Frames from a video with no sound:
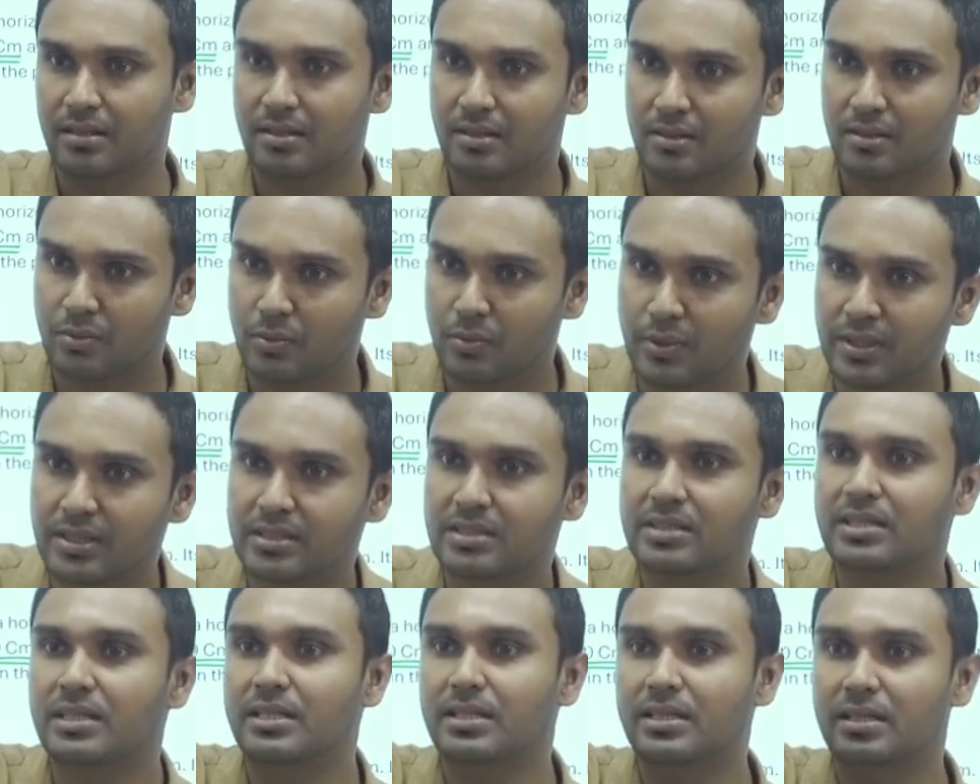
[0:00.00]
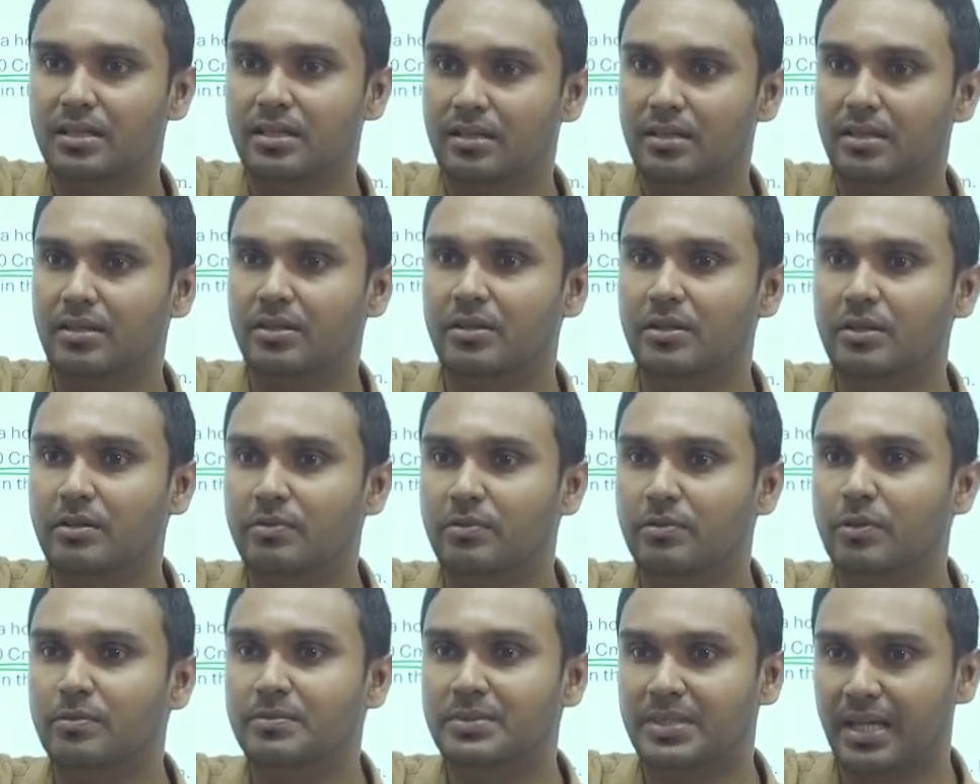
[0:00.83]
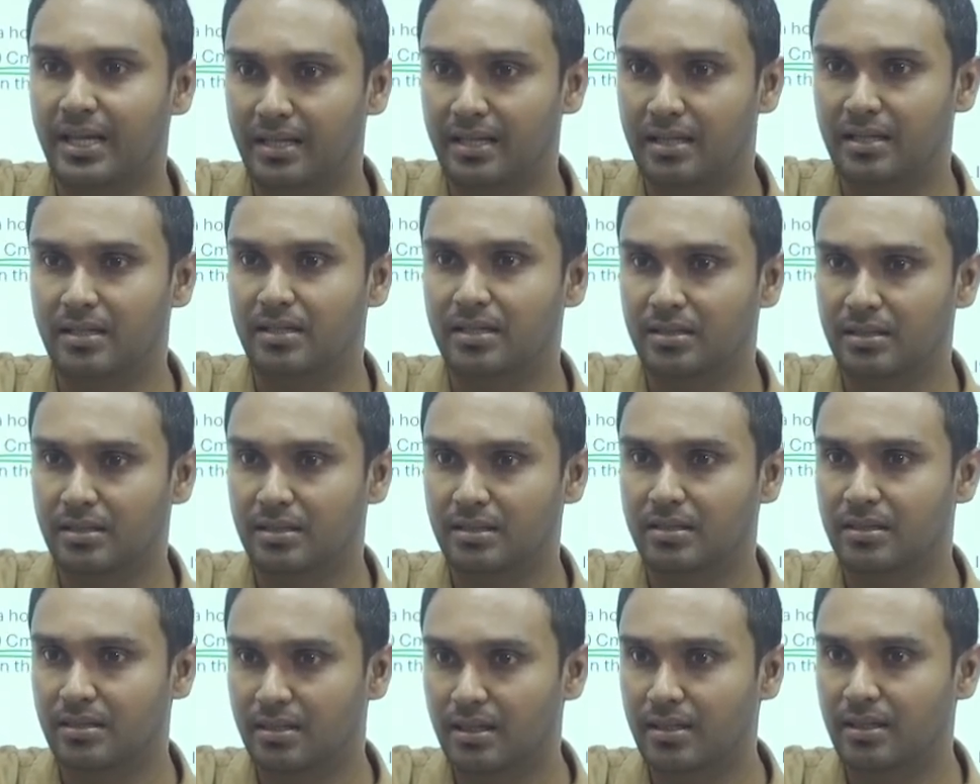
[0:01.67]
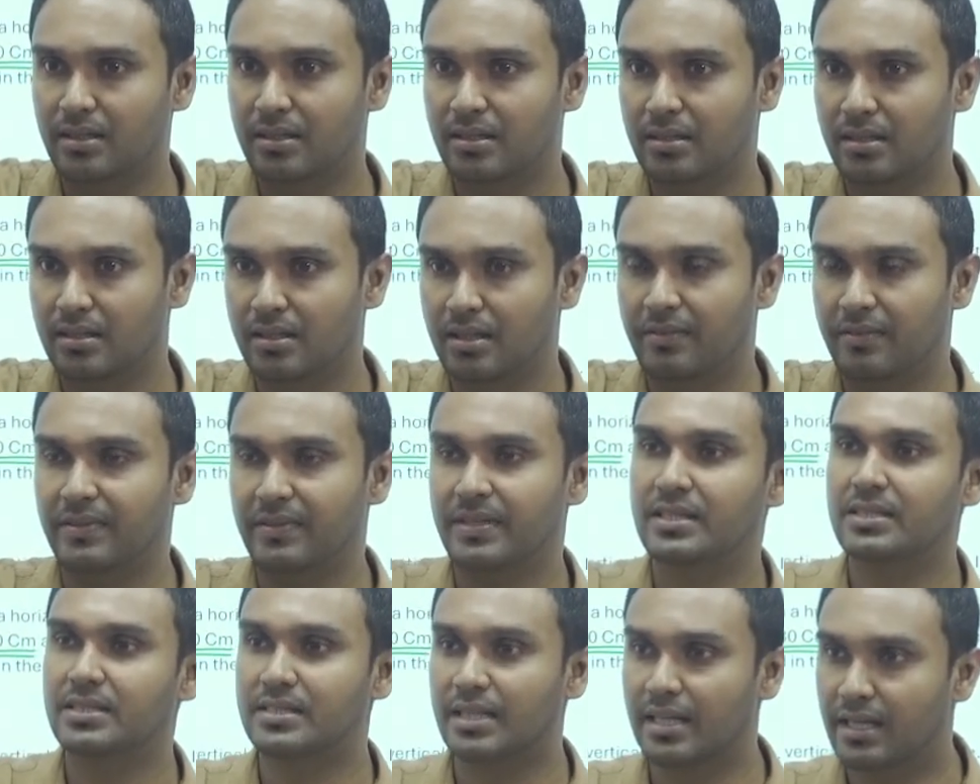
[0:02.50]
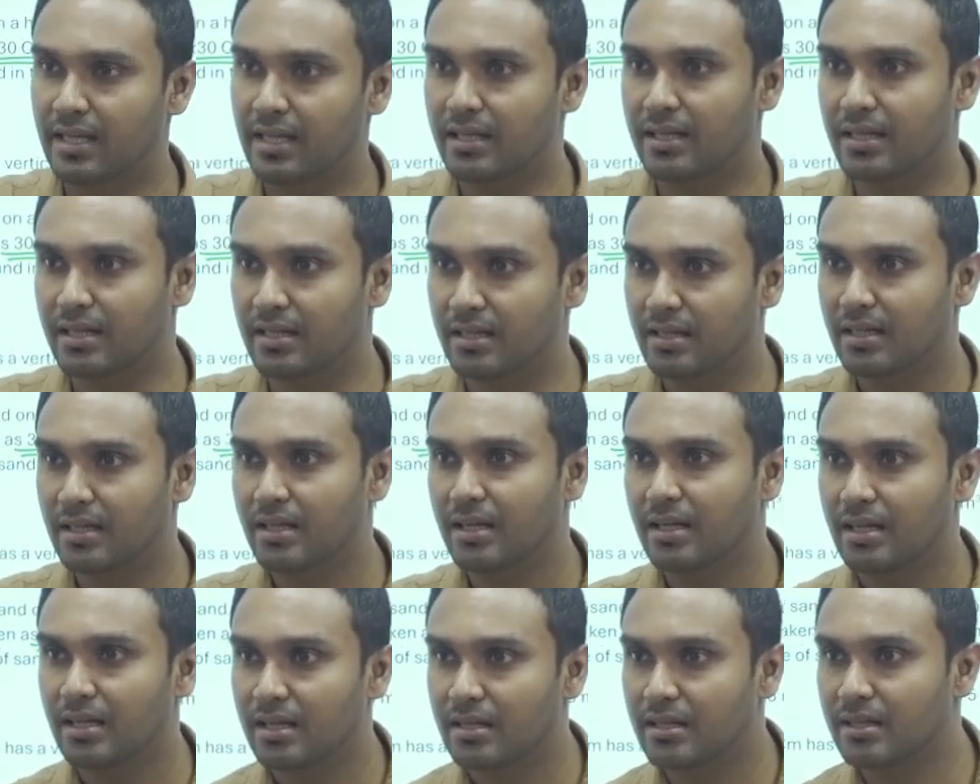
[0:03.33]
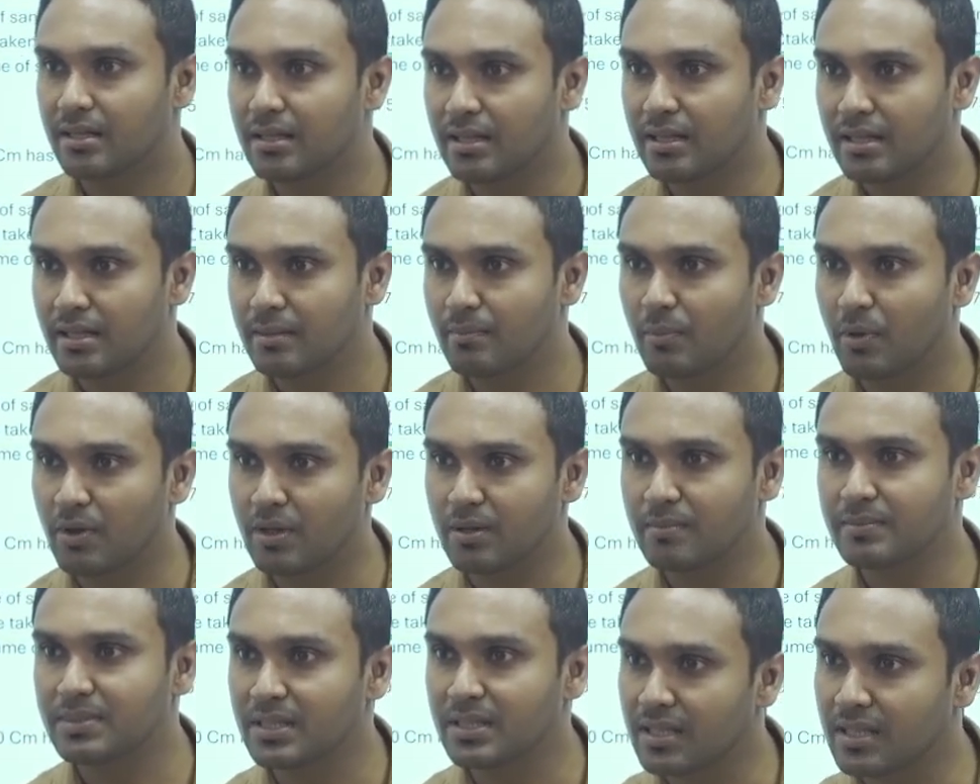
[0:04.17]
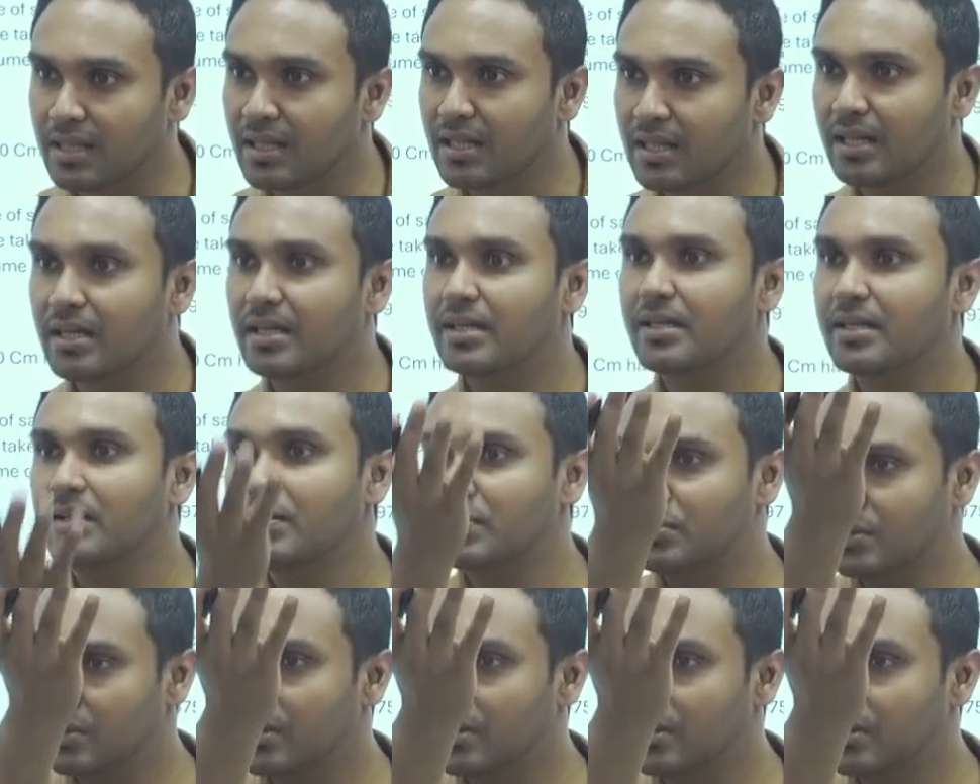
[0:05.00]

towards the uniform side, right? If it is a cylinder, the bottom circle continues to the